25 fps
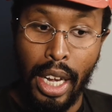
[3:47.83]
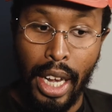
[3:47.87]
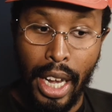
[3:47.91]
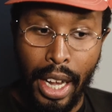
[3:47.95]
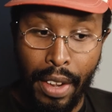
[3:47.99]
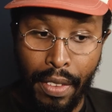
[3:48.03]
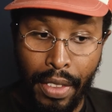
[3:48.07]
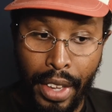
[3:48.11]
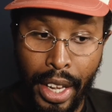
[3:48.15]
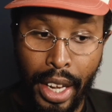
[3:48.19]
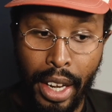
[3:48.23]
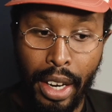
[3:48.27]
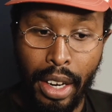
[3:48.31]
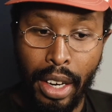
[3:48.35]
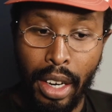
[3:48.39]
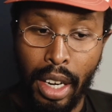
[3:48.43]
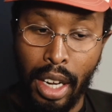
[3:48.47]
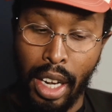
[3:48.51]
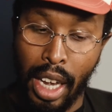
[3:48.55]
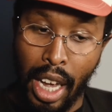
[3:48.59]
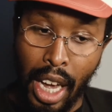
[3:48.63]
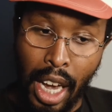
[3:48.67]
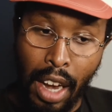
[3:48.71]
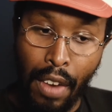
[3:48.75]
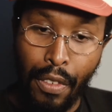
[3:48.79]
And then
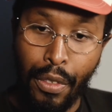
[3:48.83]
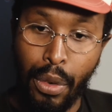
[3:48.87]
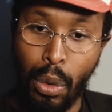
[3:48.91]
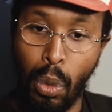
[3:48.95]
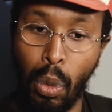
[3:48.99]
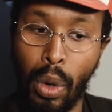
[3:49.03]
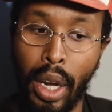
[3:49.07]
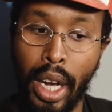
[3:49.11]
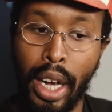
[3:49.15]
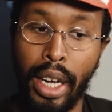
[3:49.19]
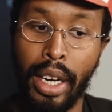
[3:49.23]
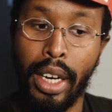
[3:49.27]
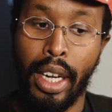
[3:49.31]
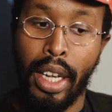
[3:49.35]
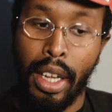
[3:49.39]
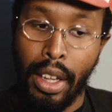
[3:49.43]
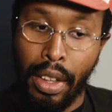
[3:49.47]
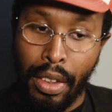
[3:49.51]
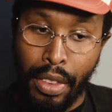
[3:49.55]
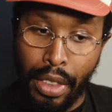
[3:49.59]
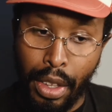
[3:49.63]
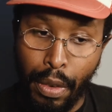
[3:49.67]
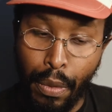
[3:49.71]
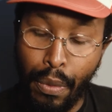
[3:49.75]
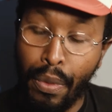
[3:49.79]
after a while,
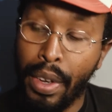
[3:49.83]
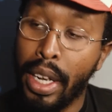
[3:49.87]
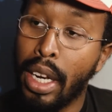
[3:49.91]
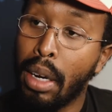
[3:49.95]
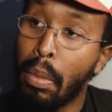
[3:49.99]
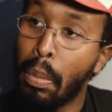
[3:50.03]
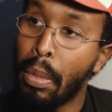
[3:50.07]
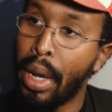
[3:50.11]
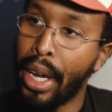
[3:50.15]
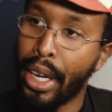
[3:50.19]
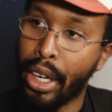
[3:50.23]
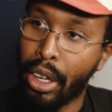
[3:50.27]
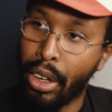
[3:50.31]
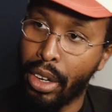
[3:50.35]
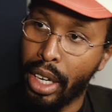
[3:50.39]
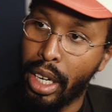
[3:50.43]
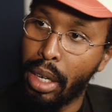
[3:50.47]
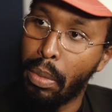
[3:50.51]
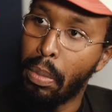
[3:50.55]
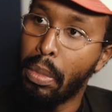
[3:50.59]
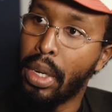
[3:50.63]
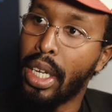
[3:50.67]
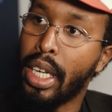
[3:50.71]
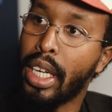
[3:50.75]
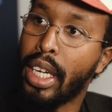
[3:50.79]
the filmmaker
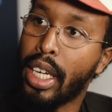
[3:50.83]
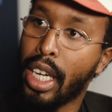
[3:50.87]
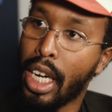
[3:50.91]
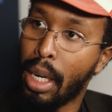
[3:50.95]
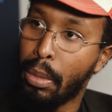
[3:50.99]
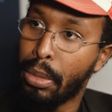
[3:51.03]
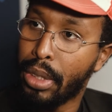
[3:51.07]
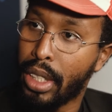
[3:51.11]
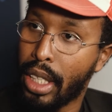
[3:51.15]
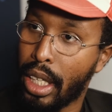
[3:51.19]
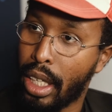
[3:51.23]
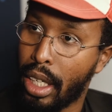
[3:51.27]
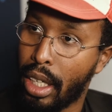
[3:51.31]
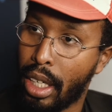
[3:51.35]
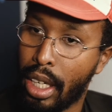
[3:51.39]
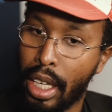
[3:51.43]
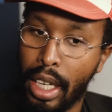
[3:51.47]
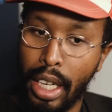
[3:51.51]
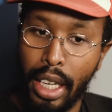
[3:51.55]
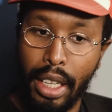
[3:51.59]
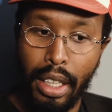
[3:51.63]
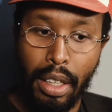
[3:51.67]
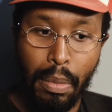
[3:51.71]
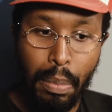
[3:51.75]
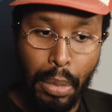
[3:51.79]
in me comes in
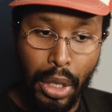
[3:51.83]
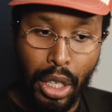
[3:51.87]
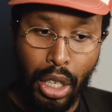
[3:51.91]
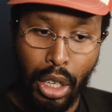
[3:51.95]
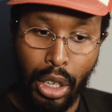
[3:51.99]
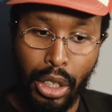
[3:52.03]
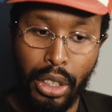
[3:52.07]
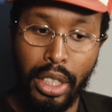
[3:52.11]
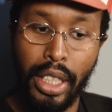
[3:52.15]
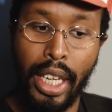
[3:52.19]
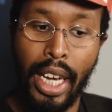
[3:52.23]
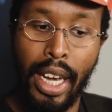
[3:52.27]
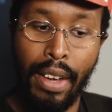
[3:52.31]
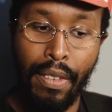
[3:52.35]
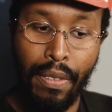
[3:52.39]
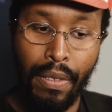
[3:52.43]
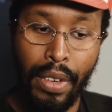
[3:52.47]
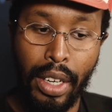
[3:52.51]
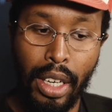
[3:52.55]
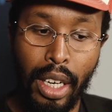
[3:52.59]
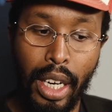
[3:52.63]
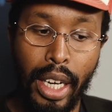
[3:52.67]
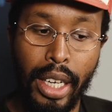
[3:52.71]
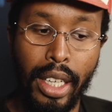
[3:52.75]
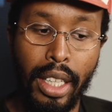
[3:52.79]
because I
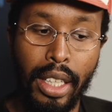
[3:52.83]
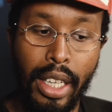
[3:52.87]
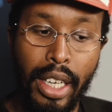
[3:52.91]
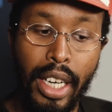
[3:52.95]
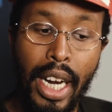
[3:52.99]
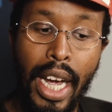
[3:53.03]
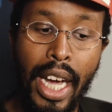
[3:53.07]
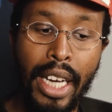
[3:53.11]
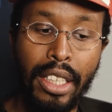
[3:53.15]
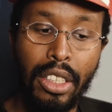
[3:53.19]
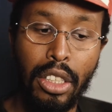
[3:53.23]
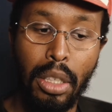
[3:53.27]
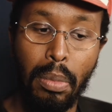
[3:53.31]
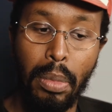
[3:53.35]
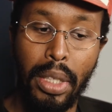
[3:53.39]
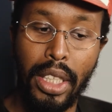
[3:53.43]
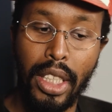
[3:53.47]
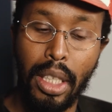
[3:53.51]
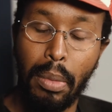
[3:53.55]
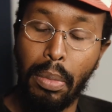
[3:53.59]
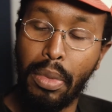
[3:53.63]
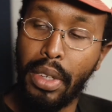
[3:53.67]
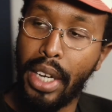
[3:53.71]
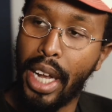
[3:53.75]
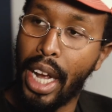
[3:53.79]
feel like there has to be
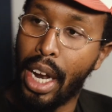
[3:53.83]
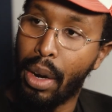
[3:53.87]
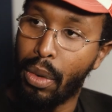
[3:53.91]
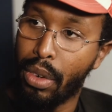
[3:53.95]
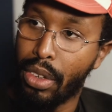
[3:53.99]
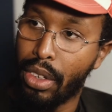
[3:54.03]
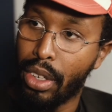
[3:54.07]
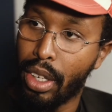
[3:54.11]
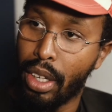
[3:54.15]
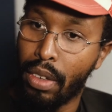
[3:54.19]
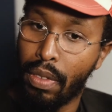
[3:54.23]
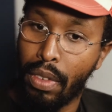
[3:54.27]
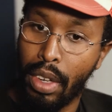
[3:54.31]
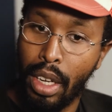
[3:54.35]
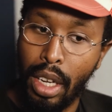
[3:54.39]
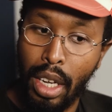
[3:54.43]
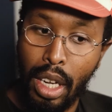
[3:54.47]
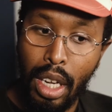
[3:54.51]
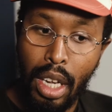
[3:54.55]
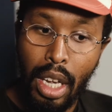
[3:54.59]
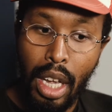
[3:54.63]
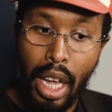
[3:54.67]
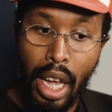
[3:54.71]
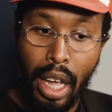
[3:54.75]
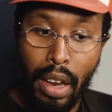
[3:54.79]
some narrative.
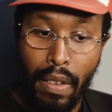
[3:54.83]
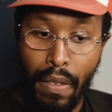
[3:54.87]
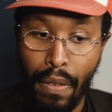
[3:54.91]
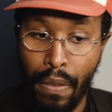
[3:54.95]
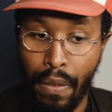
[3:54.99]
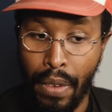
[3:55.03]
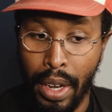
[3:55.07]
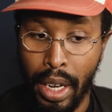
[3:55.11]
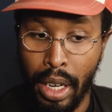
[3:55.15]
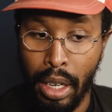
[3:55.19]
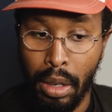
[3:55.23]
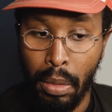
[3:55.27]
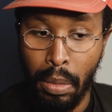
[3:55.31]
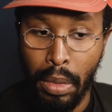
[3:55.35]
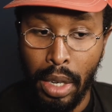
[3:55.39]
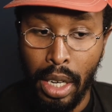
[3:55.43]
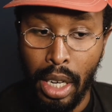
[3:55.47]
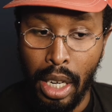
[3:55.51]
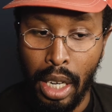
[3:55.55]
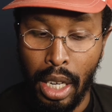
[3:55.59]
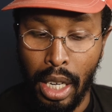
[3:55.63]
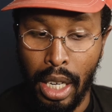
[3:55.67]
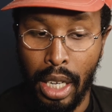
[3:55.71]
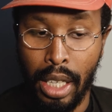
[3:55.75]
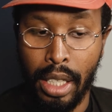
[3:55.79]
And film,
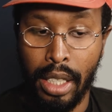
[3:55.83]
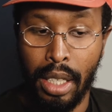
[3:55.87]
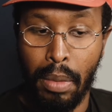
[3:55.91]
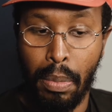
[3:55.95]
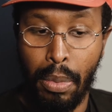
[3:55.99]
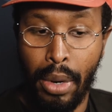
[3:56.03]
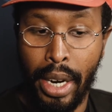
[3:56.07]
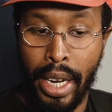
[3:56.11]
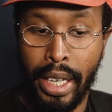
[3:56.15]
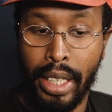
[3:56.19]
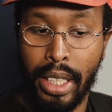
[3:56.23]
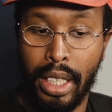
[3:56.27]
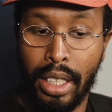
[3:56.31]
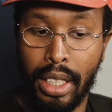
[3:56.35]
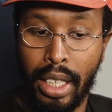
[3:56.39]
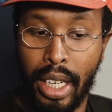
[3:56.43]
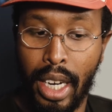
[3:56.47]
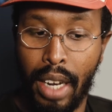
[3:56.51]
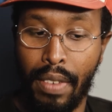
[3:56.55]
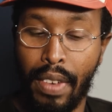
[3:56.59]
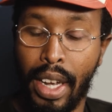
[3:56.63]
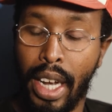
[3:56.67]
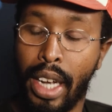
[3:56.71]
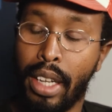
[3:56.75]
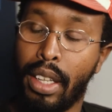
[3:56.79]
it's a practice that
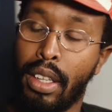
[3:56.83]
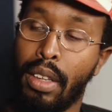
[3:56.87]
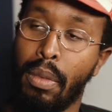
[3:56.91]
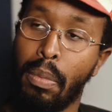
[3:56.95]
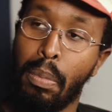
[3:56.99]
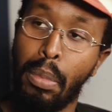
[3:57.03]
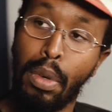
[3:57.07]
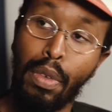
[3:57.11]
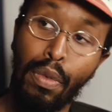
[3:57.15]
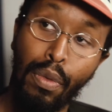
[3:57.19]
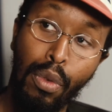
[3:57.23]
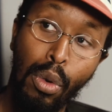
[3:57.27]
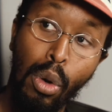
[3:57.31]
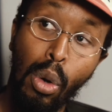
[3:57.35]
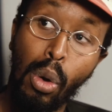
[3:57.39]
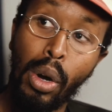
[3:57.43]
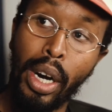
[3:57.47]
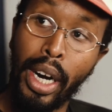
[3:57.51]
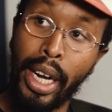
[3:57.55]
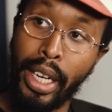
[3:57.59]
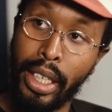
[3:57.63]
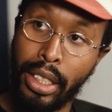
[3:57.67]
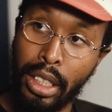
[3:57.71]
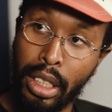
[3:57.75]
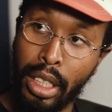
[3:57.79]
I've had before
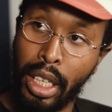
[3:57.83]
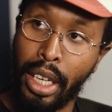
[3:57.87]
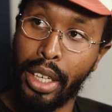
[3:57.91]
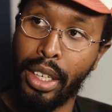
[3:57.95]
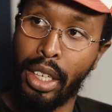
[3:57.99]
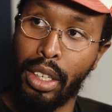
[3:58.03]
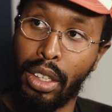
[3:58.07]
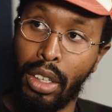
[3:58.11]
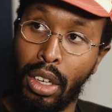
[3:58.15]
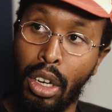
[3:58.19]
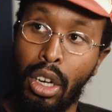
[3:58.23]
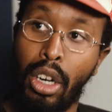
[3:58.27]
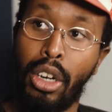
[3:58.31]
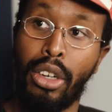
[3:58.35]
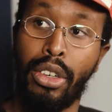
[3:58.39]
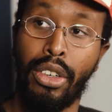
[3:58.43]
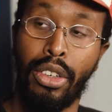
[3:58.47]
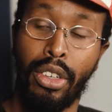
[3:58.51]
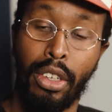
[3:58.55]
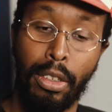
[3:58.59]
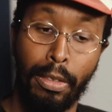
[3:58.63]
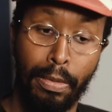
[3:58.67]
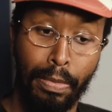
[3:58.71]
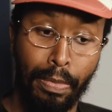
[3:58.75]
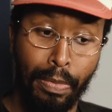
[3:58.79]
I studied
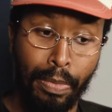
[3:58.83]
art.